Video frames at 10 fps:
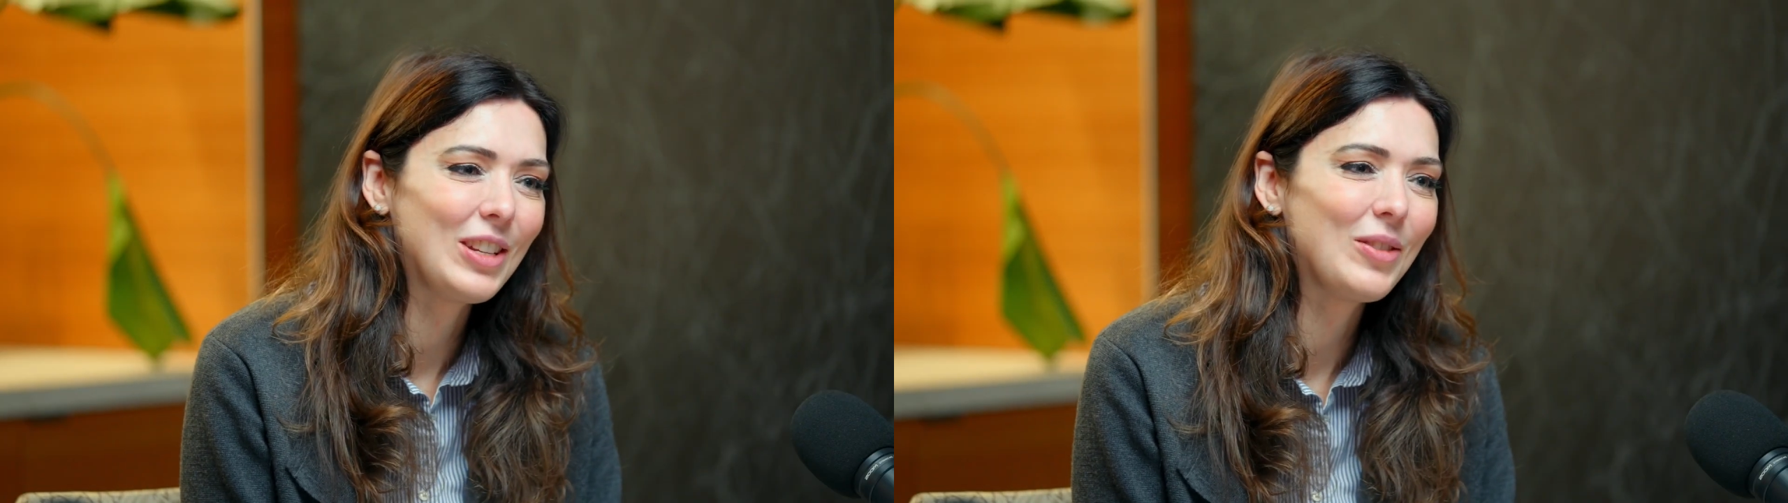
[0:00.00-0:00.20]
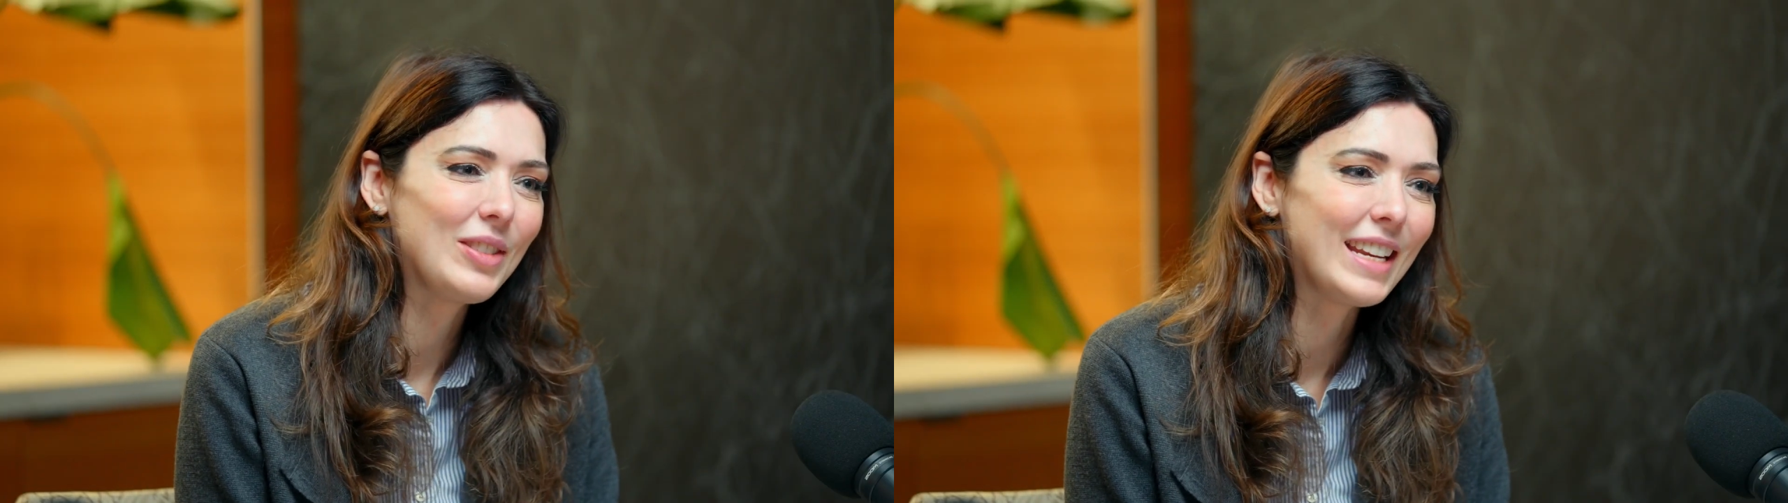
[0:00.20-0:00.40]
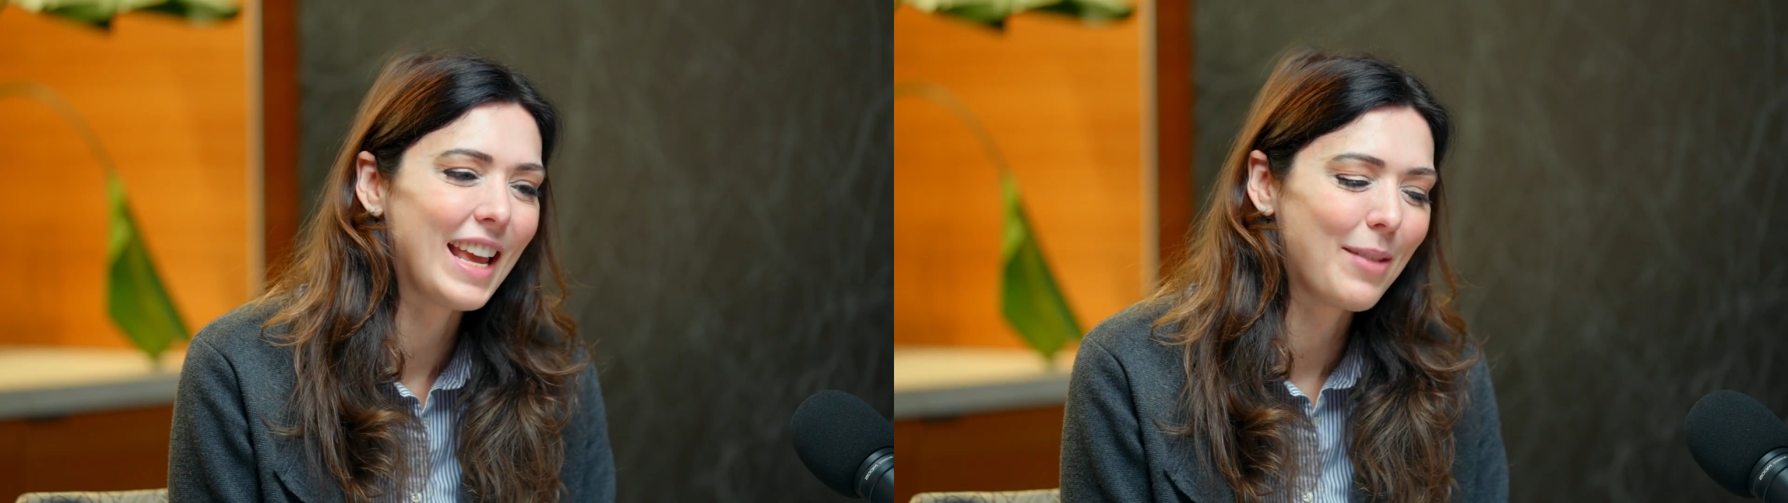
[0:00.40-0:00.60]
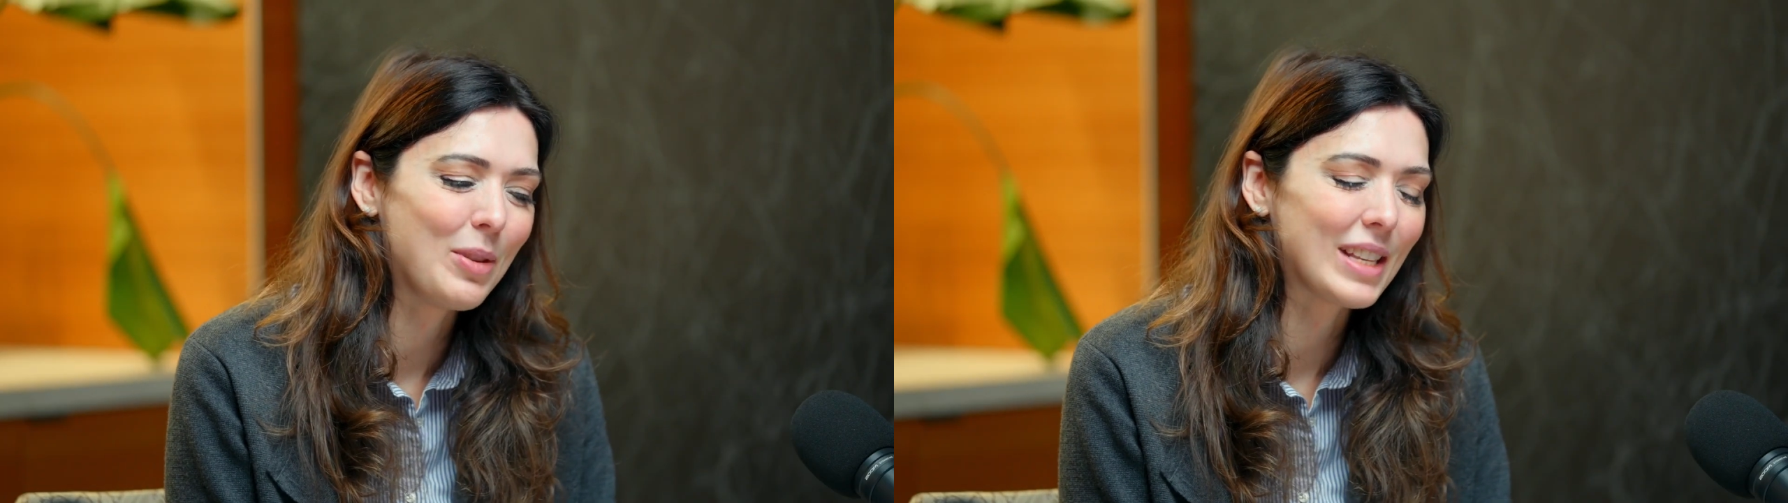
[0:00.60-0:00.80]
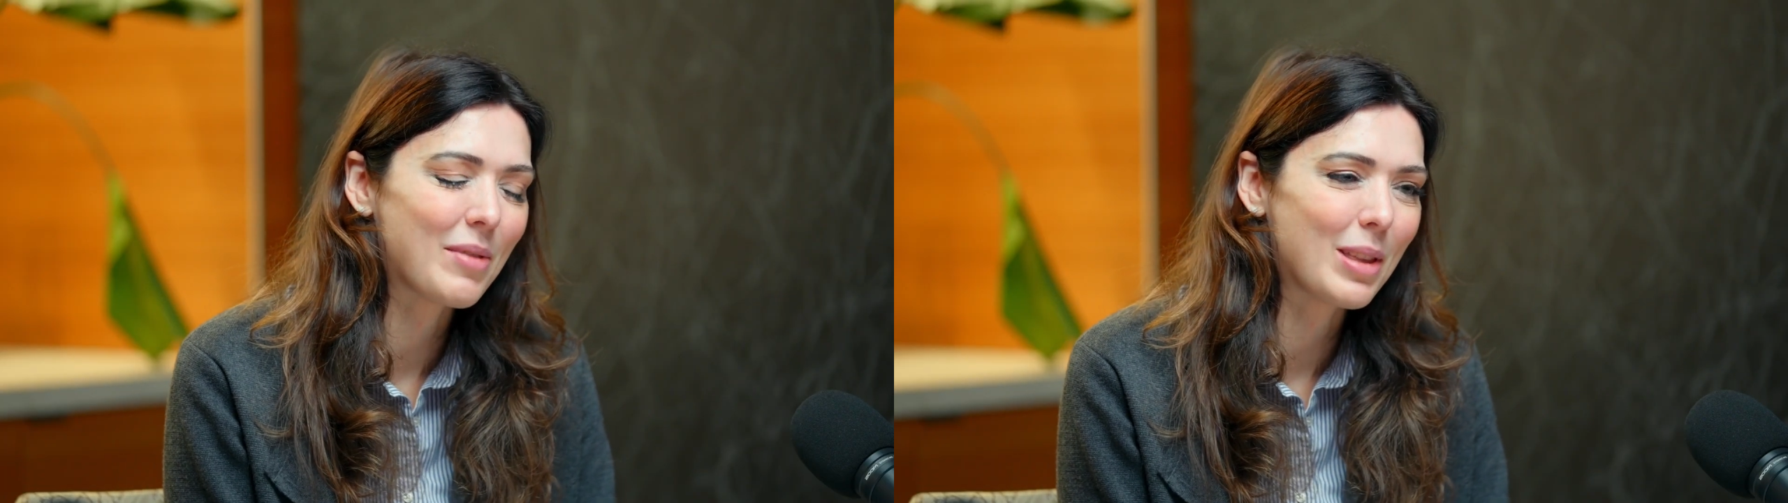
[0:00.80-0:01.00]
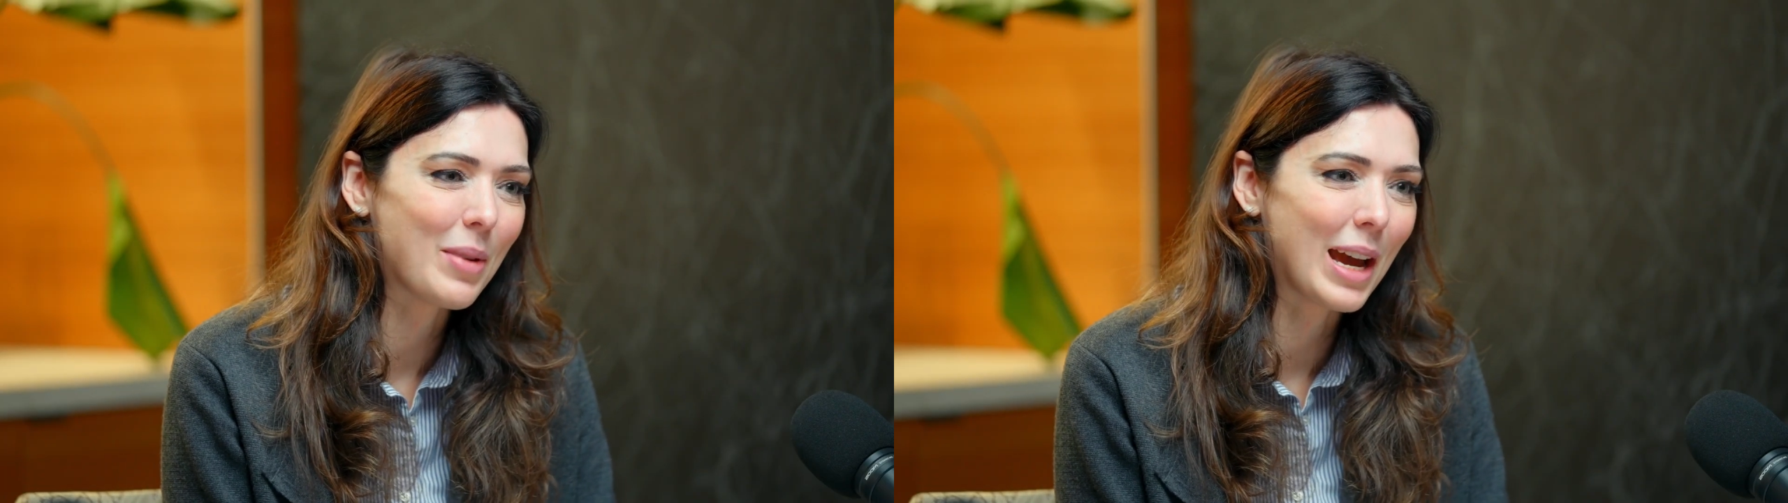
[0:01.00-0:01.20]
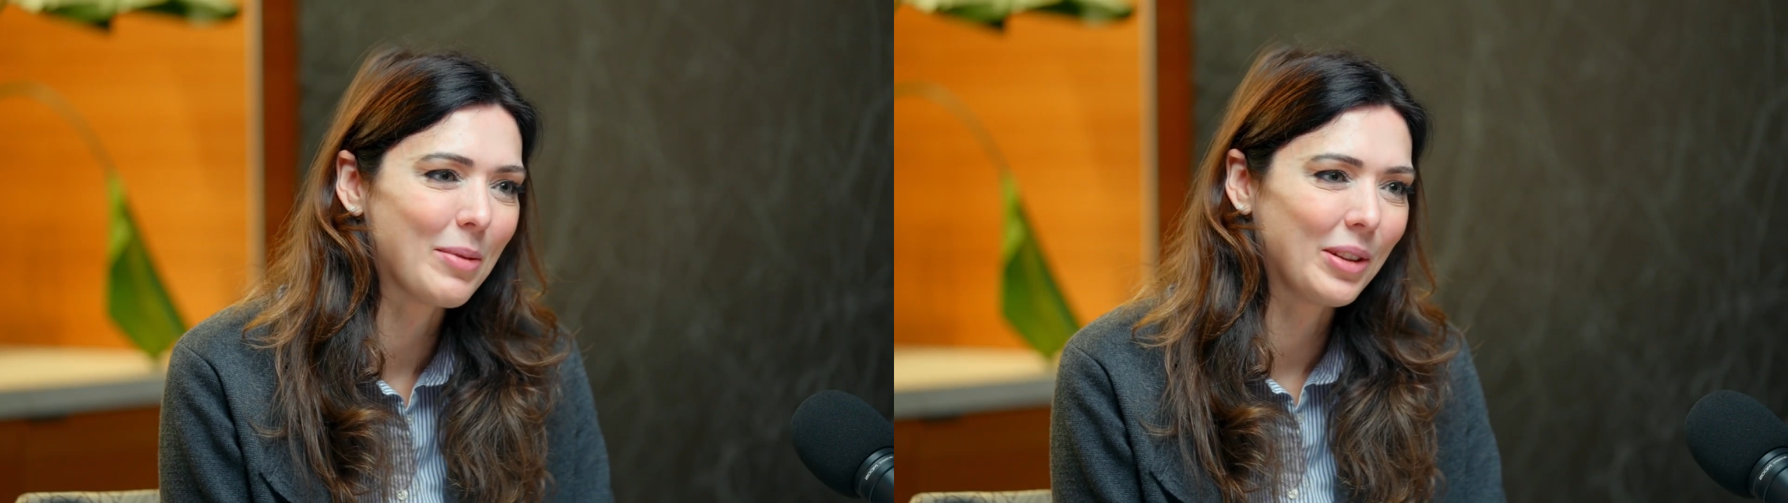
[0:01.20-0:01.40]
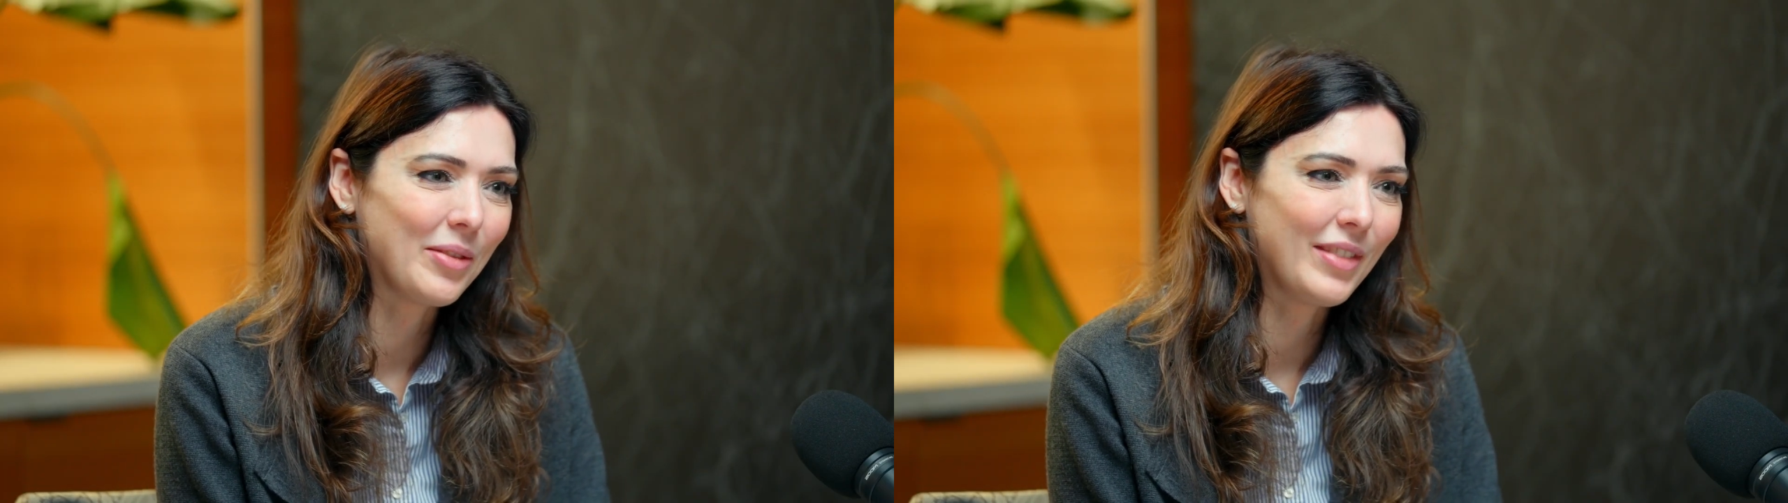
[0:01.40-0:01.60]
to Today at Museum of the
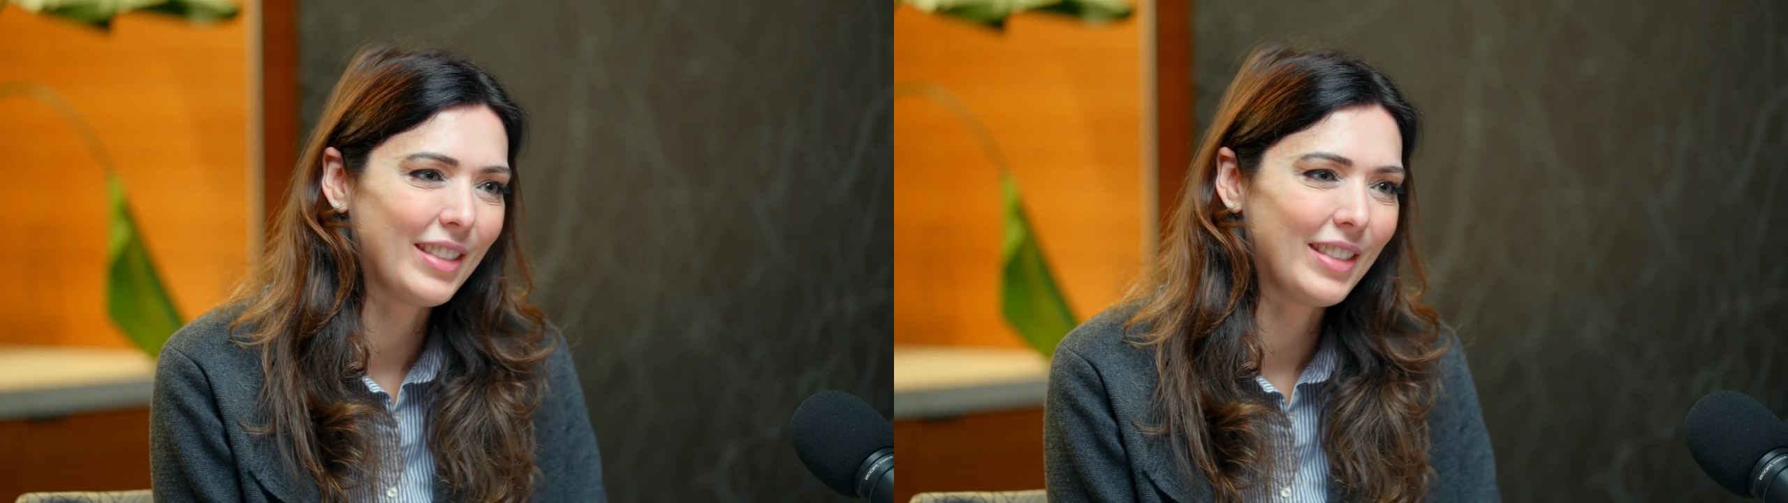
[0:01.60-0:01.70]
Bible.